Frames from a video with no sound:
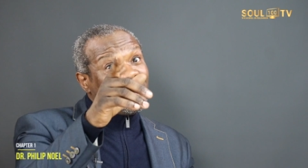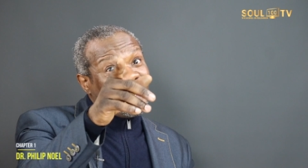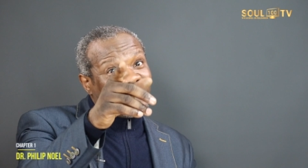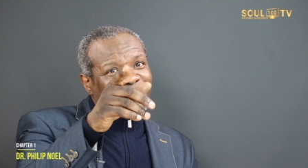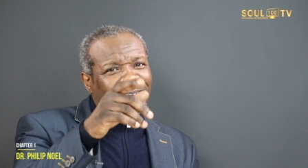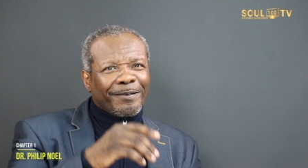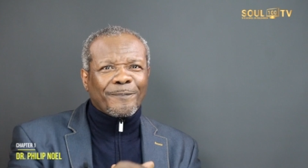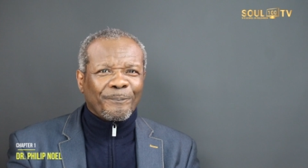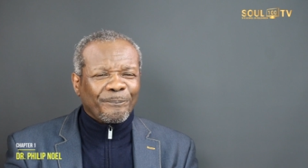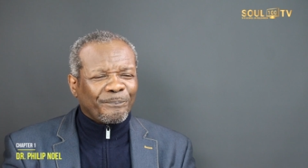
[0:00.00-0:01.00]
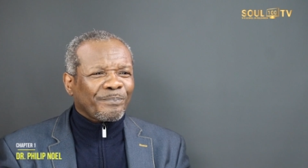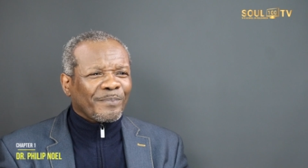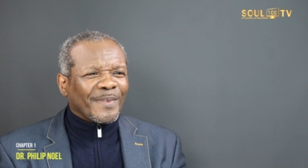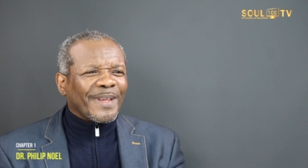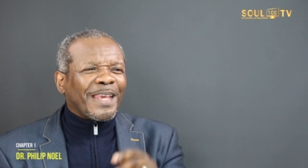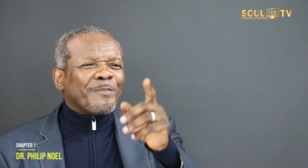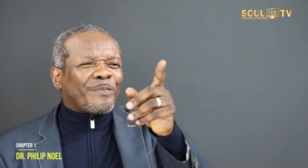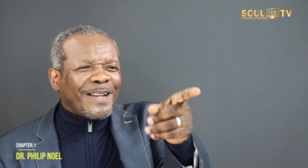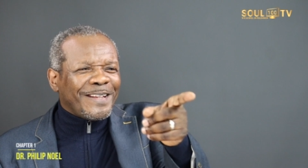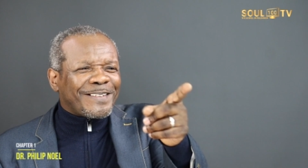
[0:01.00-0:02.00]
yet, it
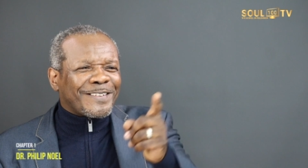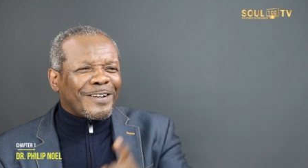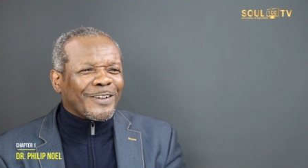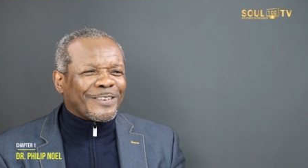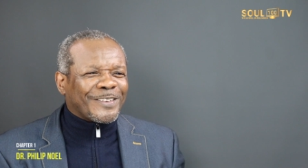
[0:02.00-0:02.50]
pleases God